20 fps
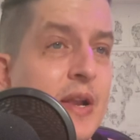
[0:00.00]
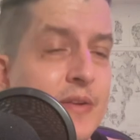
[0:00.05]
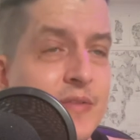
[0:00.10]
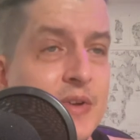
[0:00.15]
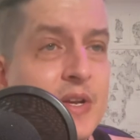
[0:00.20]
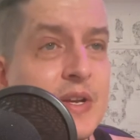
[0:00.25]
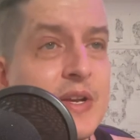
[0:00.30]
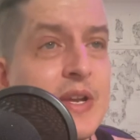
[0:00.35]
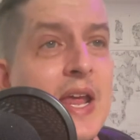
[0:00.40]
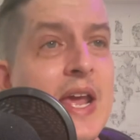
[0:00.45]
of
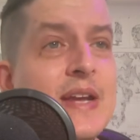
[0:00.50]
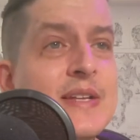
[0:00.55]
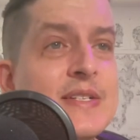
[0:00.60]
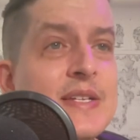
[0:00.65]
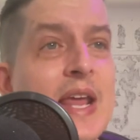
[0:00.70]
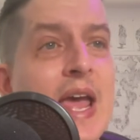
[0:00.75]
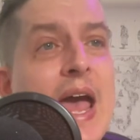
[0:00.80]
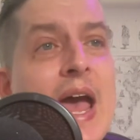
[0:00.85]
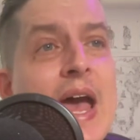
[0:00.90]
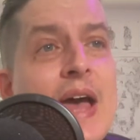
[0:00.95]

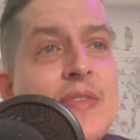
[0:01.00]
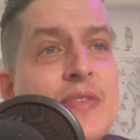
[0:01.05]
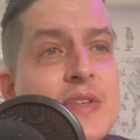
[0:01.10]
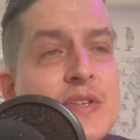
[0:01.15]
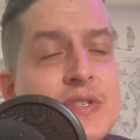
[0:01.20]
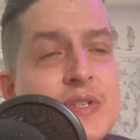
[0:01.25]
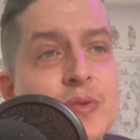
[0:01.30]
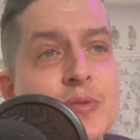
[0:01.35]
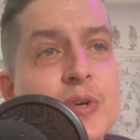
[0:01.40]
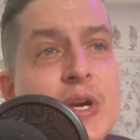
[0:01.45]
connected at
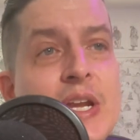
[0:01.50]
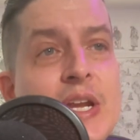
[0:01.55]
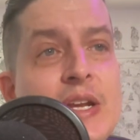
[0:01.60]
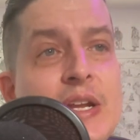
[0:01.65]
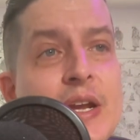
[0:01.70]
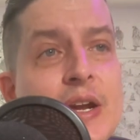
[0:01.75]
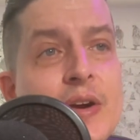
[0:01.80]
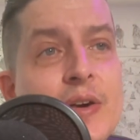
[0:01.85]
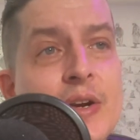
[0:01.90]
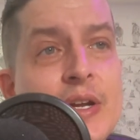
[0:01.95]
this grate
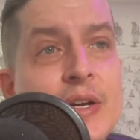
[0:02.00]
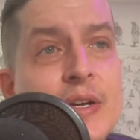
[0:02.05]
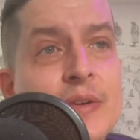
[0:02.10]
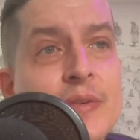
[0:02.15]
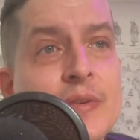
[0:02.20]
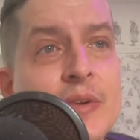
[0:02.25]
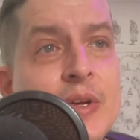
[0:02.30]
area.